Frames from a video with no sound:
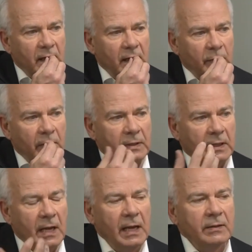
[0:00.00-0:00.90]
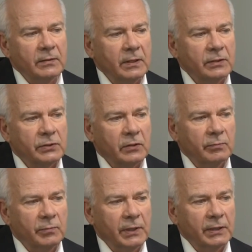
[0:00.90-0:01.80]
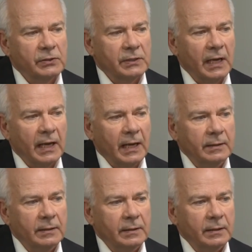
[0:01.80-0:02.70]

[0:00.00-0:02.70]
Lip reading: about the kind of things that are being said